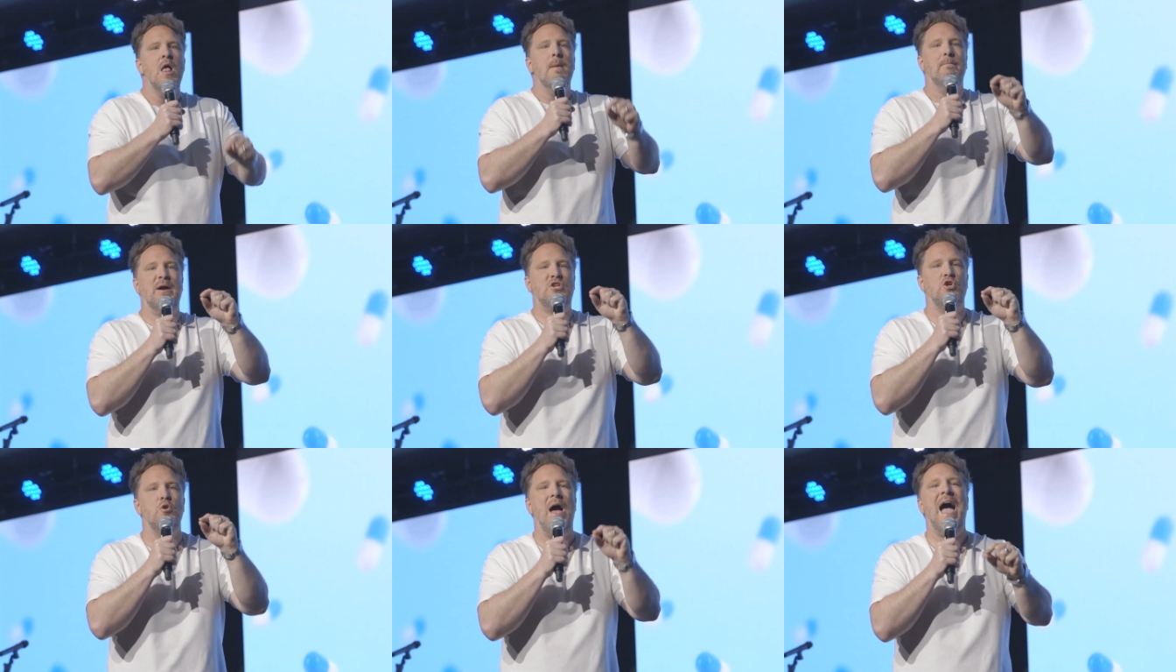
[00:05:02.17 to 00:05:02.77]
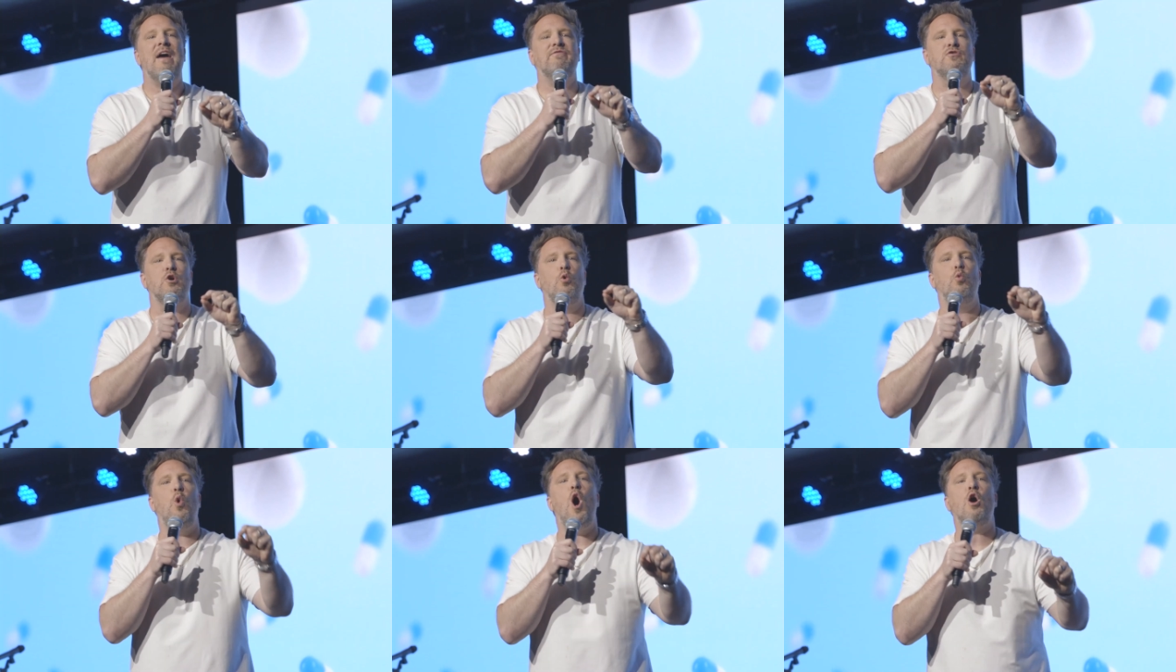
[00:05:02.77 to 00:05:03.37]
But you have to
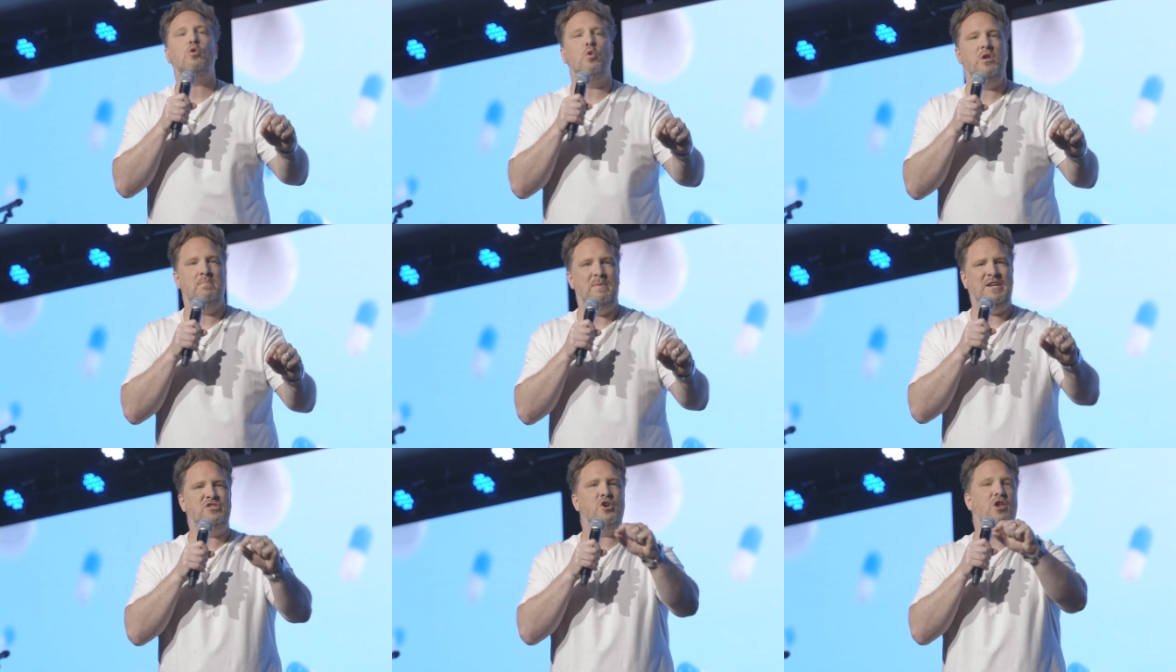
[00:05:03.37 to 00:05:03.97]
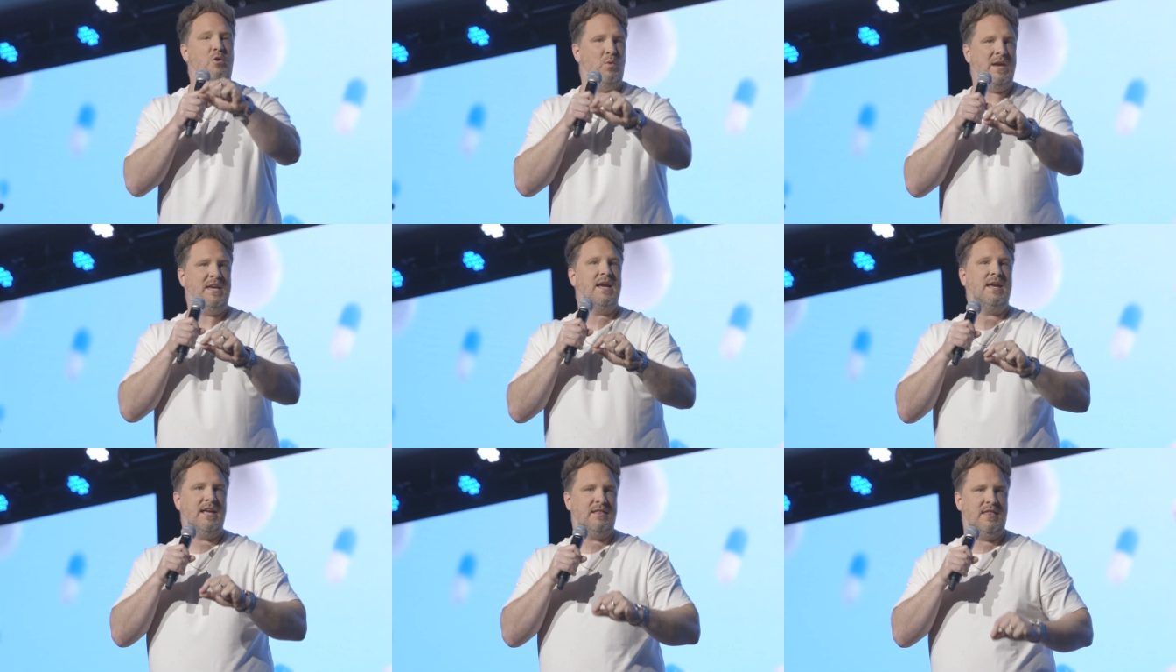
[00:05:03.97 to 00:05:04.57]
walk with me so that we
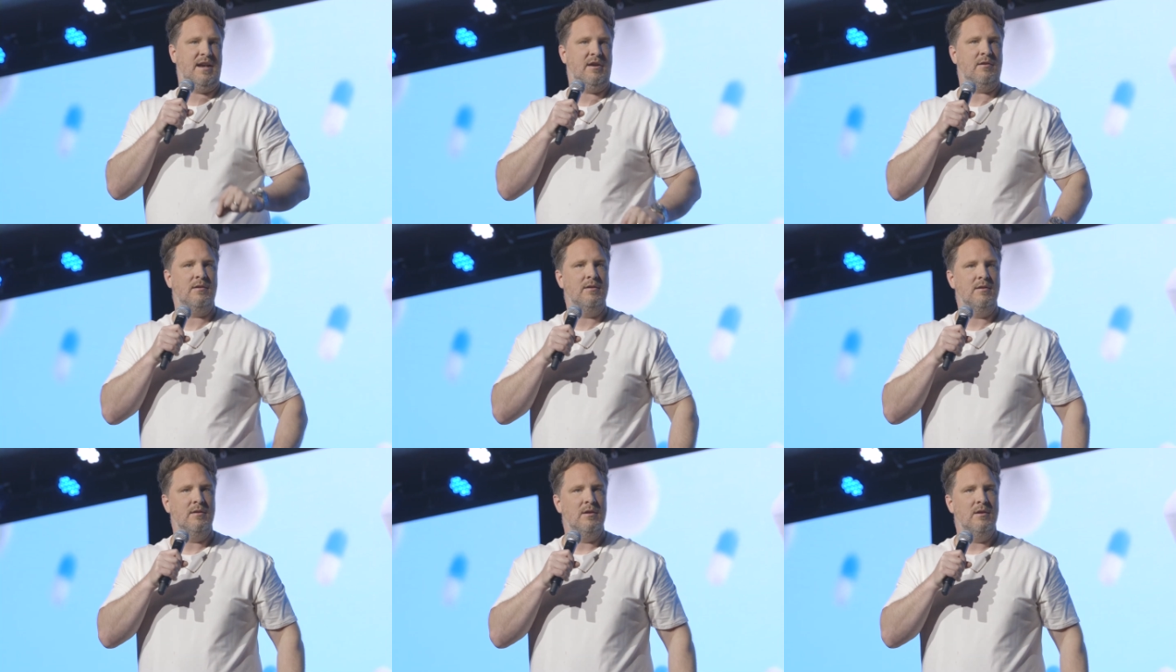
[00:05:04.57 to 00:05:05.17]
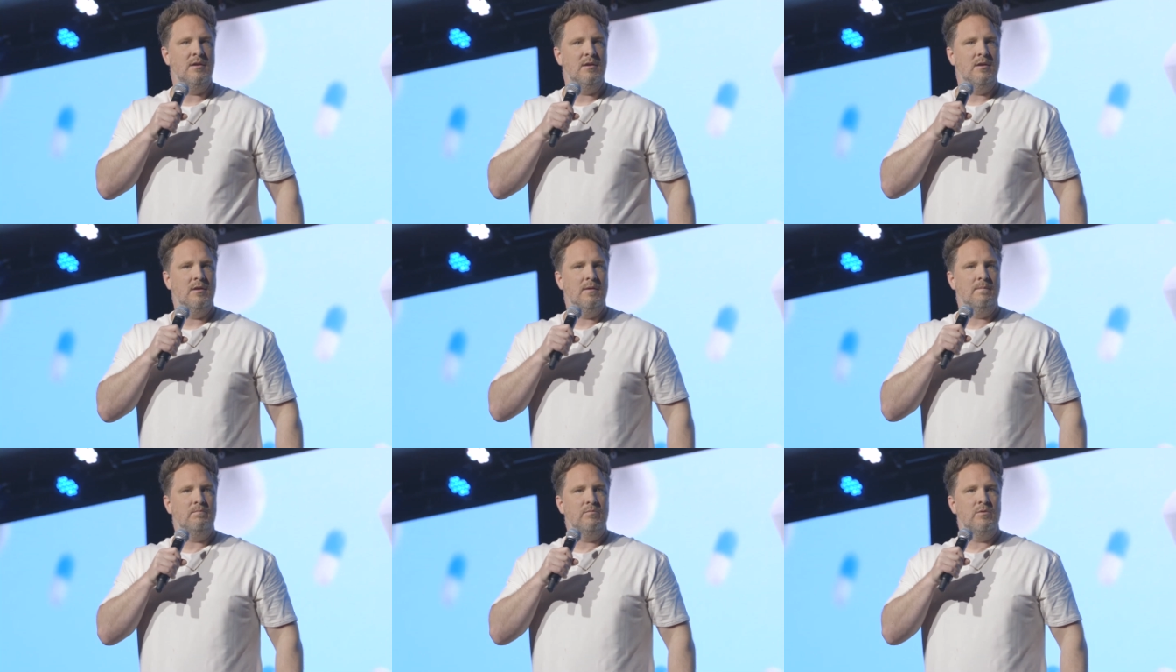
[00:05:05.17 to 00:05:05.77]
can get there.
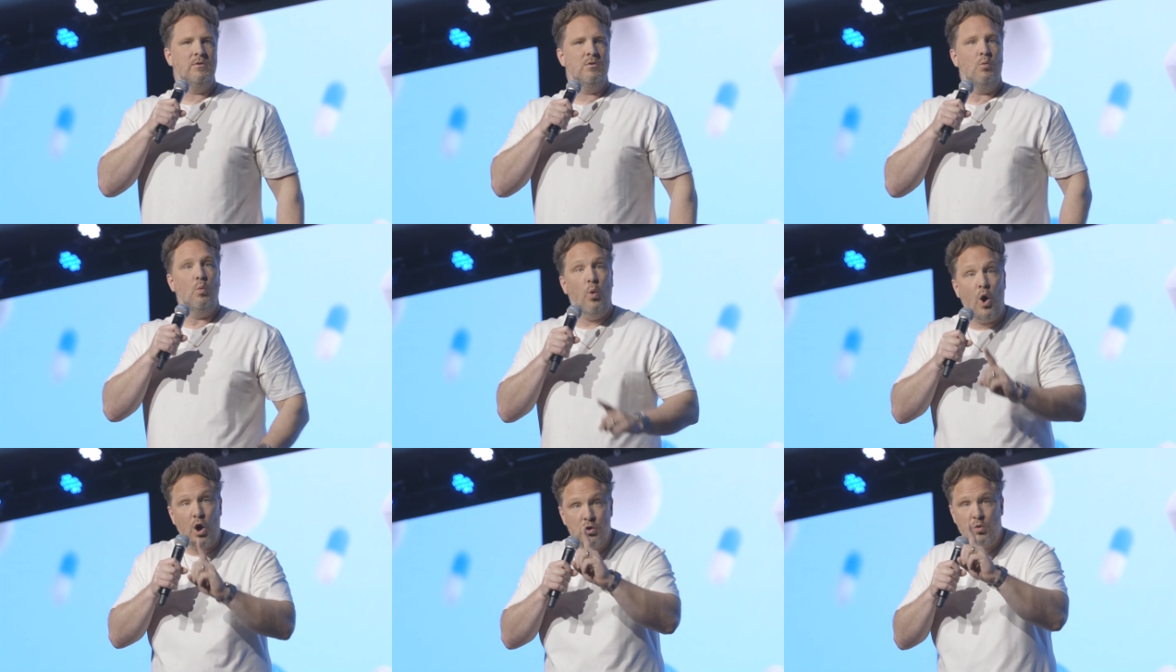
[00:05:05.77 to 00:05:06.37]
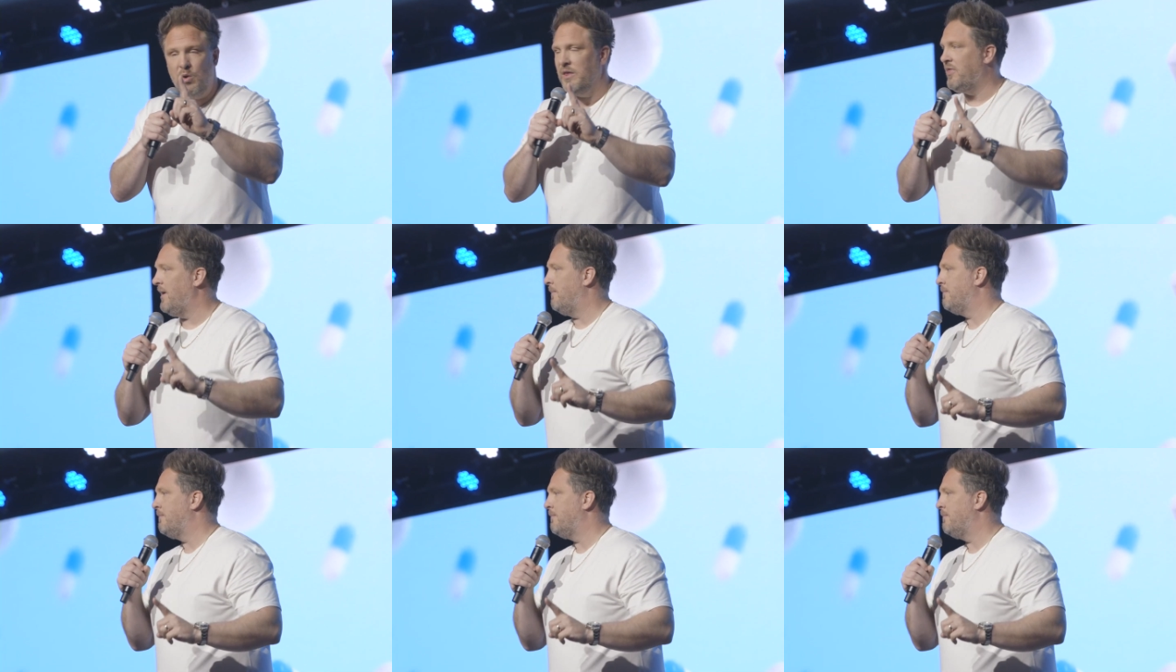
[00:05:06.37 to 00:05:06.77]
Walk with them.